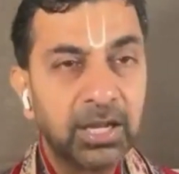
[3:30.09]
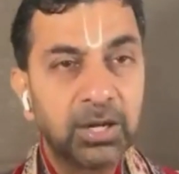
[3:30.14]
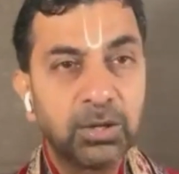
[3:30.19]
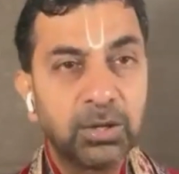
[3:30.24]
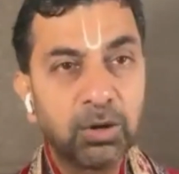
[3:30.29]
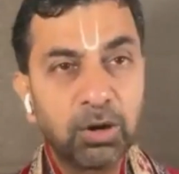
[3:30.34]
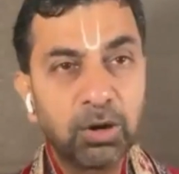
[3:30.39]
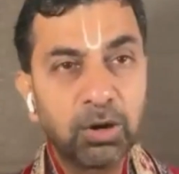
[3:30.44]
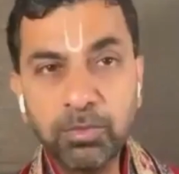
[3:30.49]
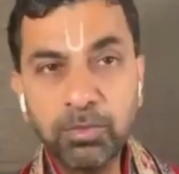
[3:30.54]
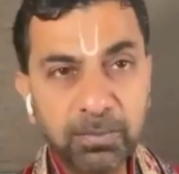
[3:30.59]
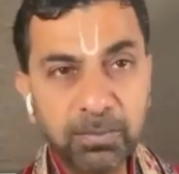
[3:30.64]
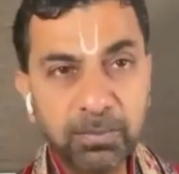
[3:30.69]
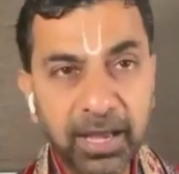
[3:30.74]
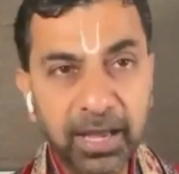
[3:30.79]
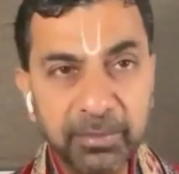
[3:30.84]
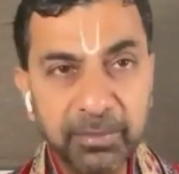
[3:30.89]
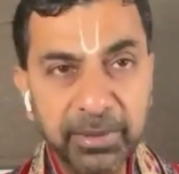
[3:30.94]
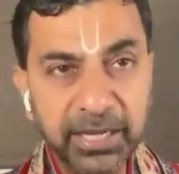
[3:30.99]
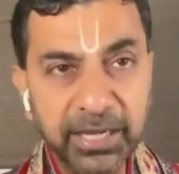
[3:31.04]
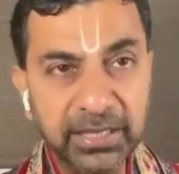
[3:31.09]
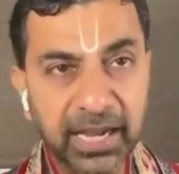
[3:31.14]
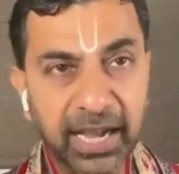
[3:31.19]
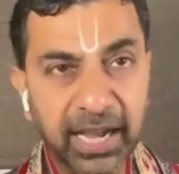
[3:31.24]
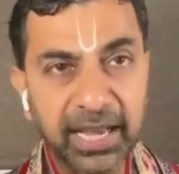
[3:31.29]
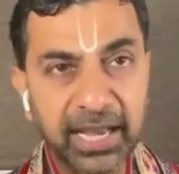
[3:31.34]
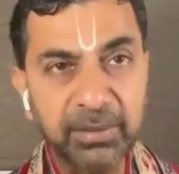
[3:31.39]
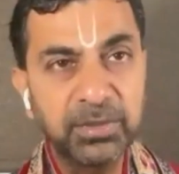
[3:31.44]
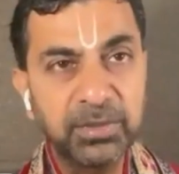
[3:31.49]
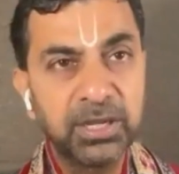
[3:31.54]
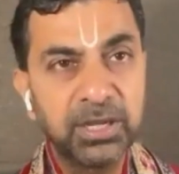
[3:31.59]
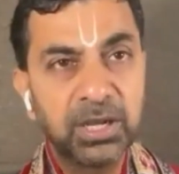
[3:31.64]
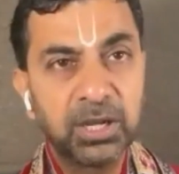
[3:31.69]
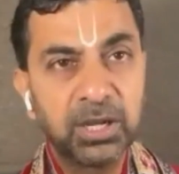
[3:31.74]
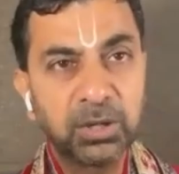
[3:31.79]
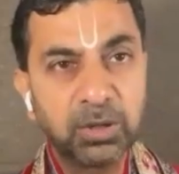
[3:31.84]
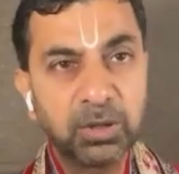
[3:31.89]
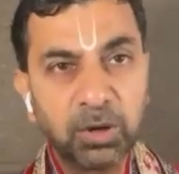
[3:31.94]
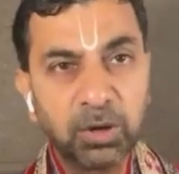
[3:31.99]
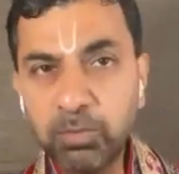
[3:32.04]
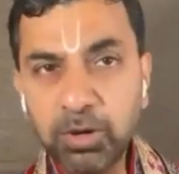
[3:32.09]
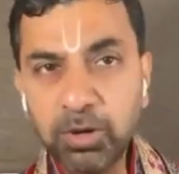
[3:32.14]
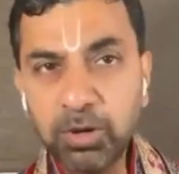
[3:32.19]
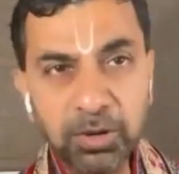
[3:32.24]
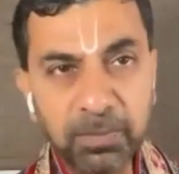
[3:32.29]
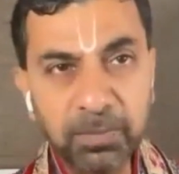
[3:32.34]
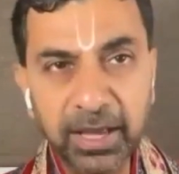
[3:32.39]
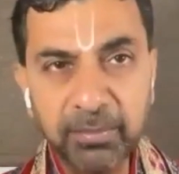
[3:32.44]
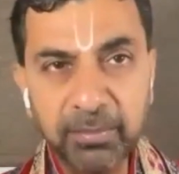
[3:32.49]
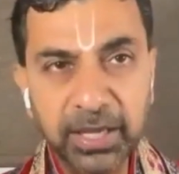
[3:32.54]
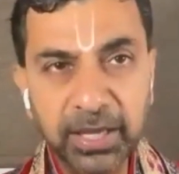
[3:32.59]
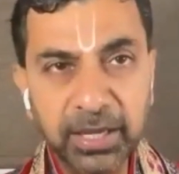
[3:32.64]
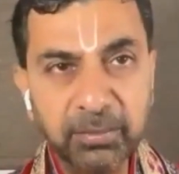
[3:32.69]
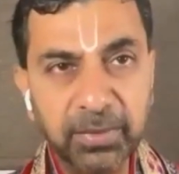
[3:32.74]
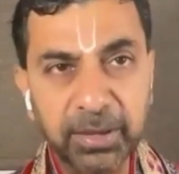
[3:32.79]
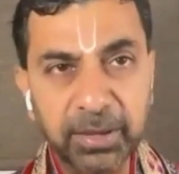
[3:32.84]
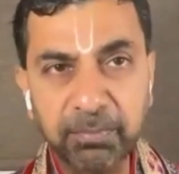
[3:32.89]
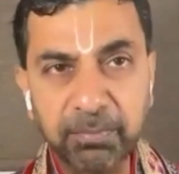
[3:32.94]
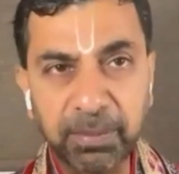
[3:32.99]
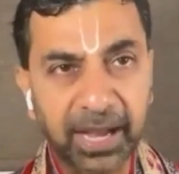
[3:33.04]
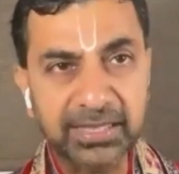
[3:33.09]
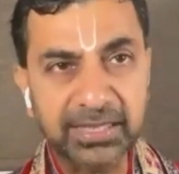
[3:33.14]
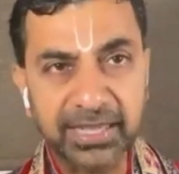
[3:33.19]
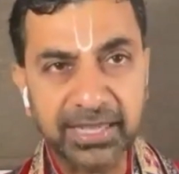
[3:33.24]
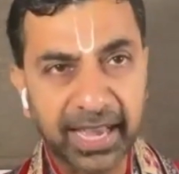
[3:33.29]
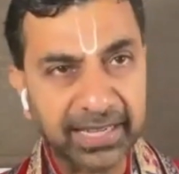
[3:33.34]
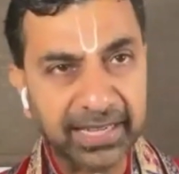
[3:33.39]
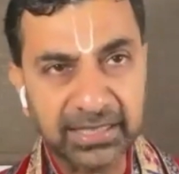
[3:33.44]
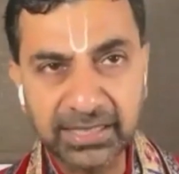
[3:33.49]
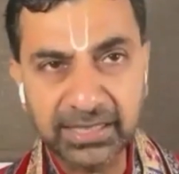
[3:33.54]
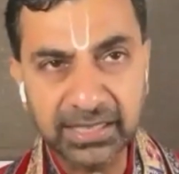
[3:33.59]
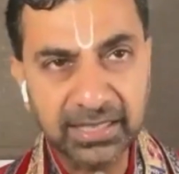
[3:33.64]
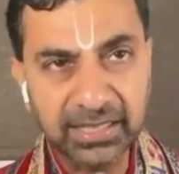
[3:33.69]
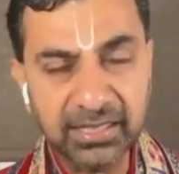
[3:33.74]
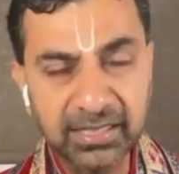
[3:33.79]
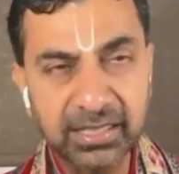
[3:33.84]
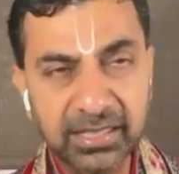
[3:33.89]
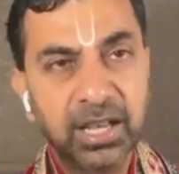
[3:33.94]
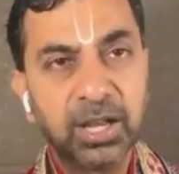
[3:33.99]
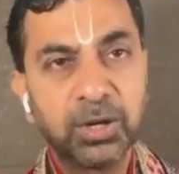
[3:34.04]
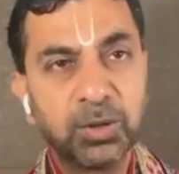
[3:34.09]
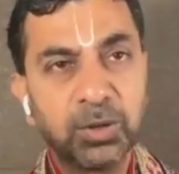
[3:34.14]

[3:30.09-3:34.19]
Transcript: no more blaming time, no more blaming my past actions,